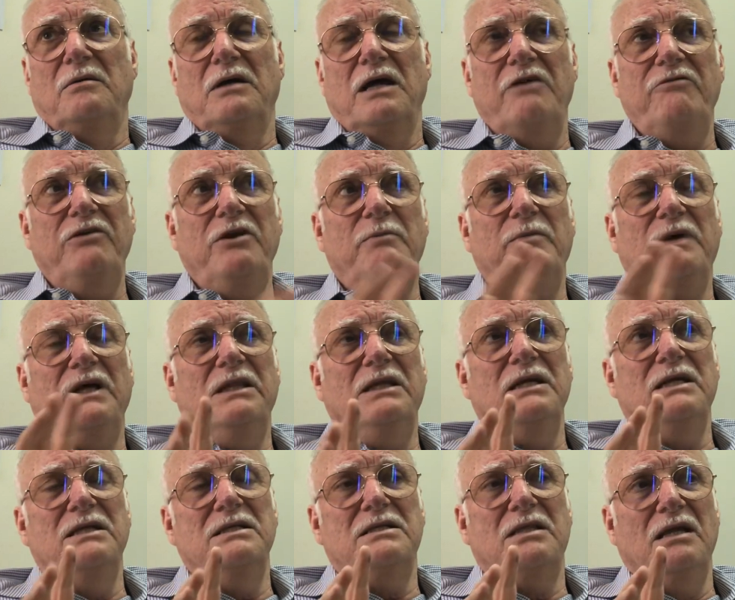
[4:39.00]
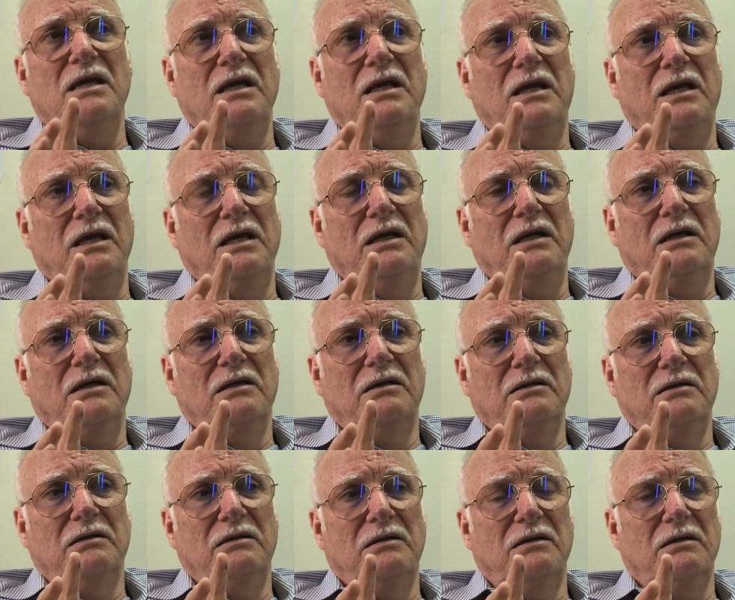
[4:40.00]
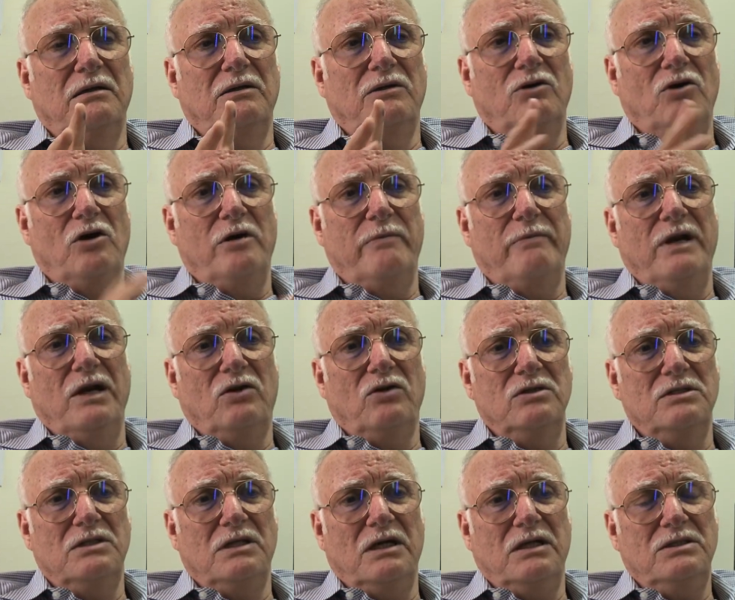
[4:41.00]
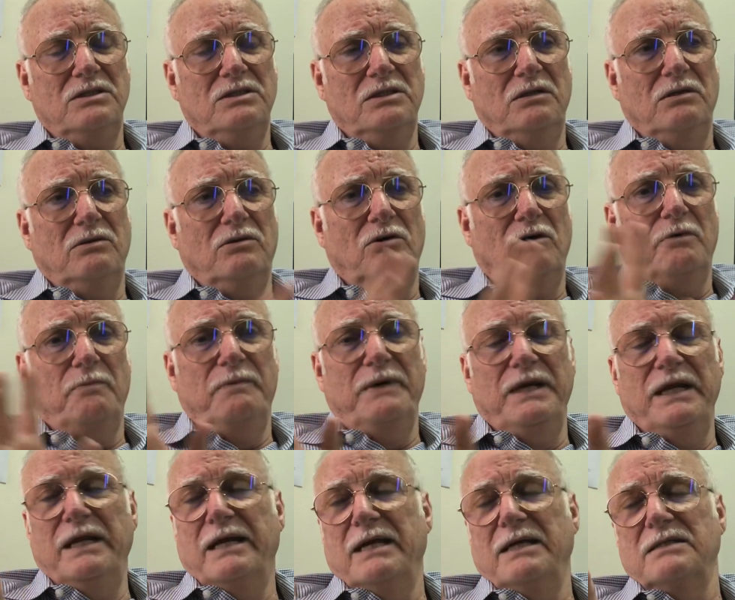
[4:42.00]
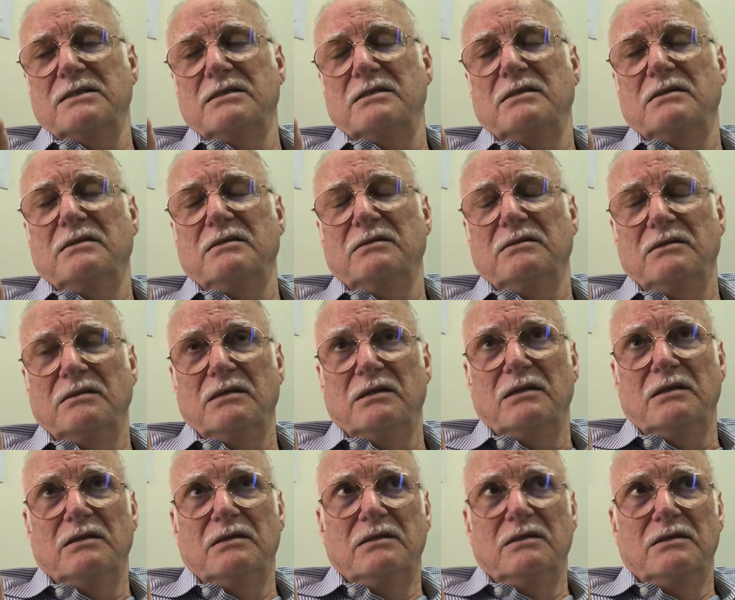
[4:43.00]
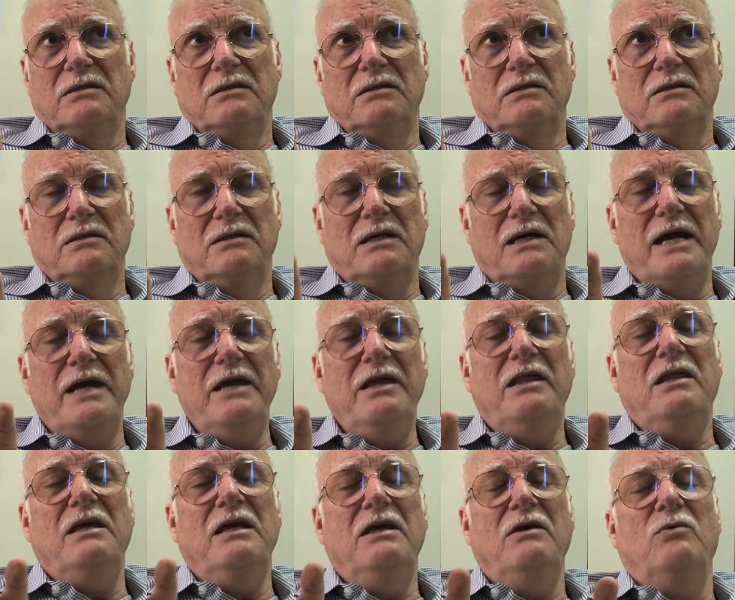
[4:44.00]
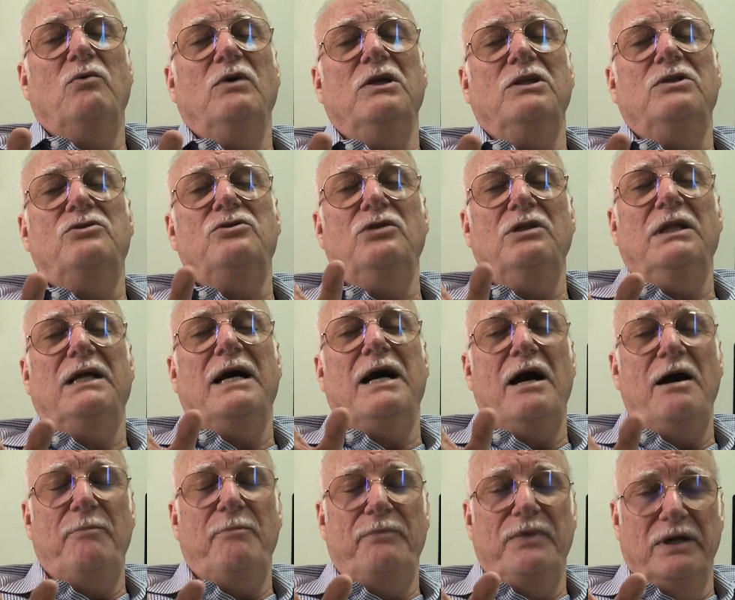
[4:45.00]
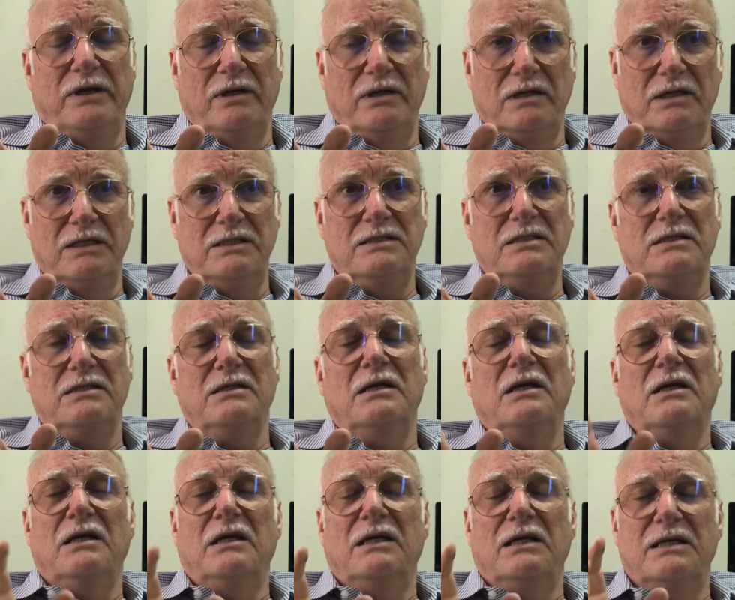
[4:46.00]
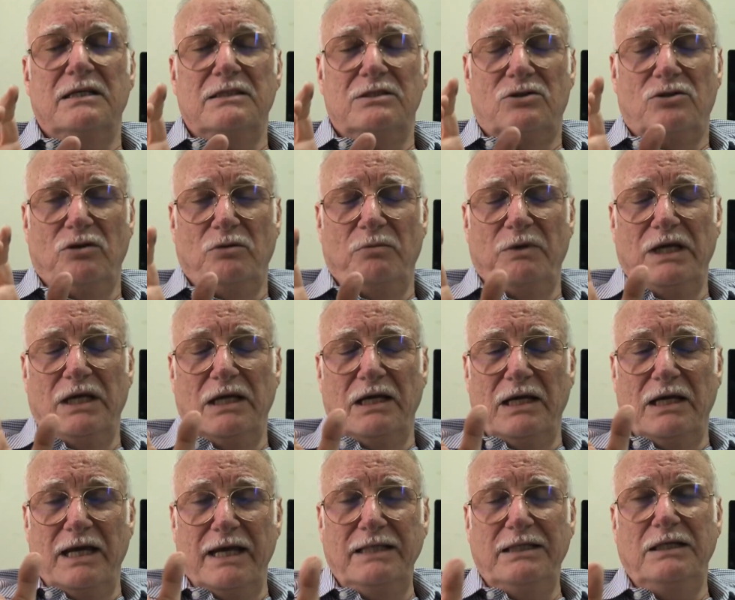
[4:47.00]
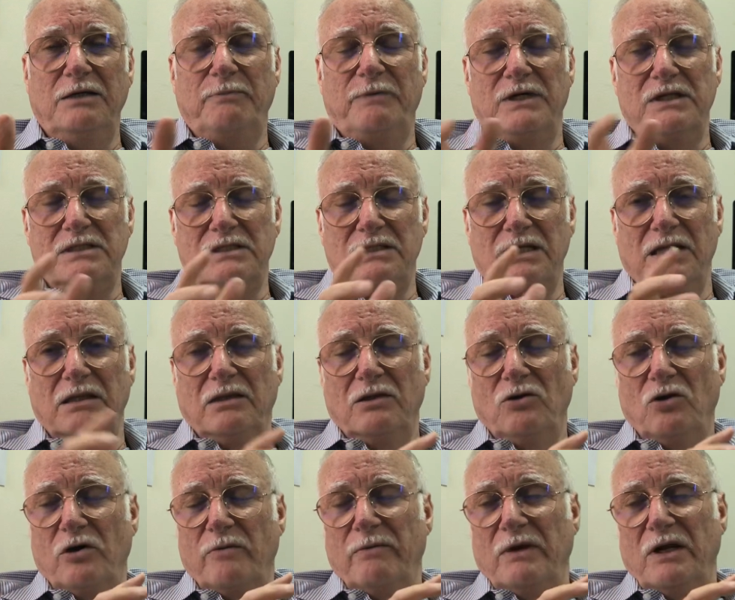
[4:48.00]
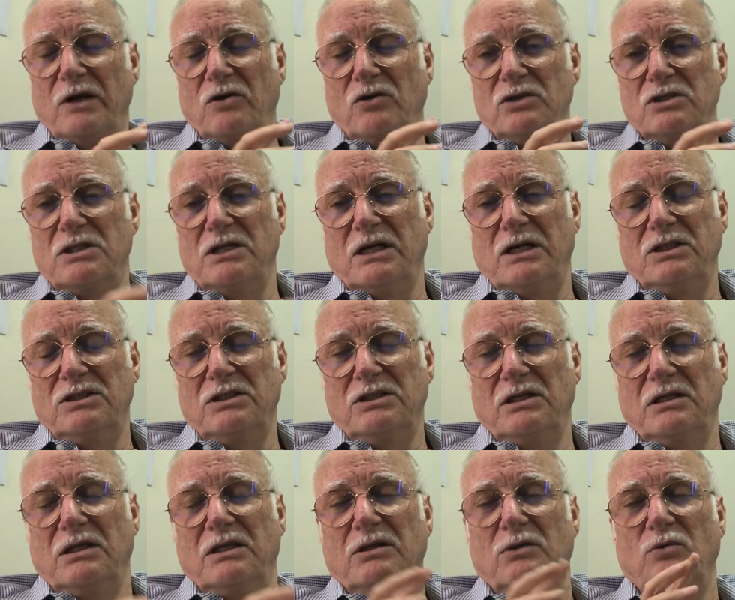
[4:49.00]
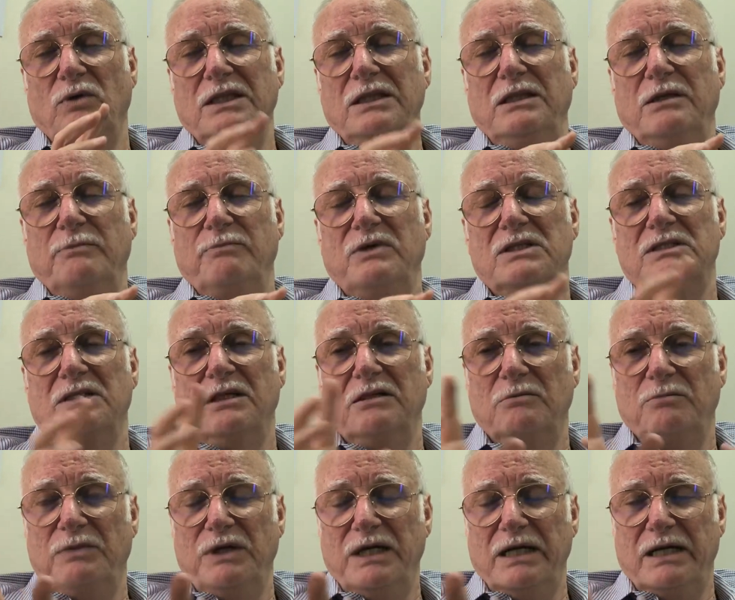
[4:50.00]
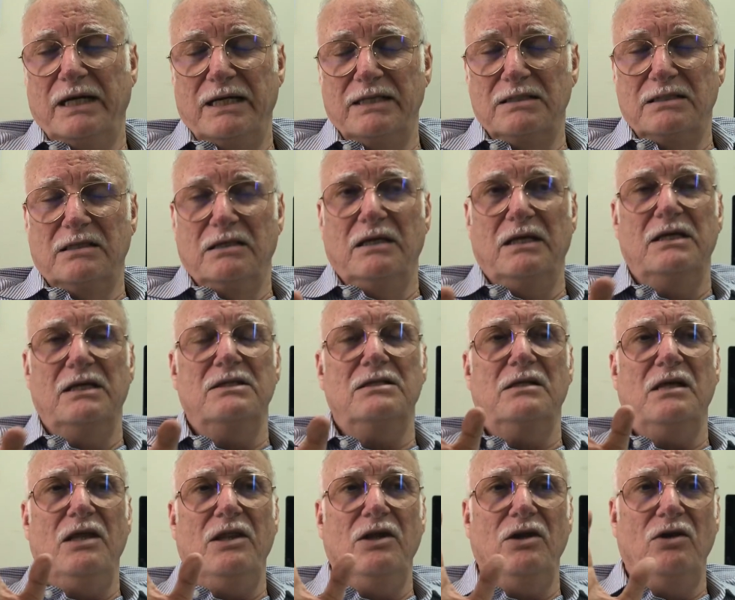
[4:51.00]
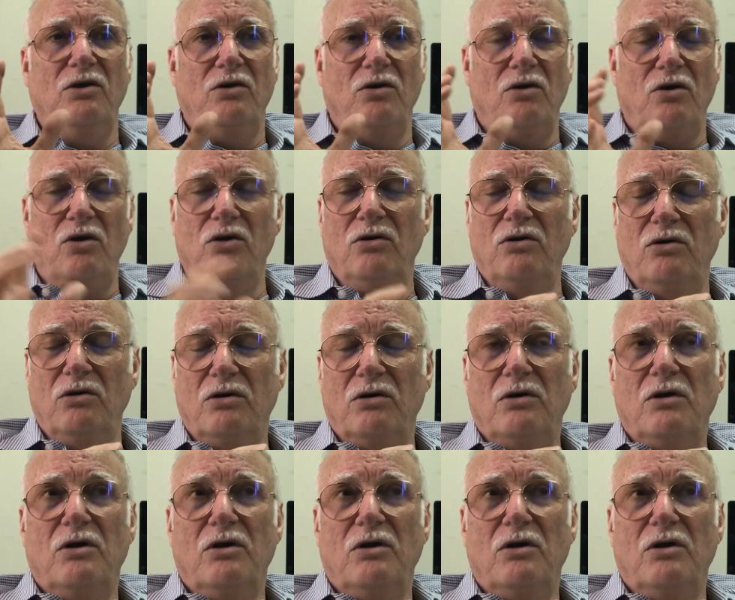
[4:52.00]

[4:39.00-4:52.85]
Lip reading: everybody is thinking normal construction or precast. Now I think what should happen is it should be 80% normal construction and 20% precast. There is nothing wrong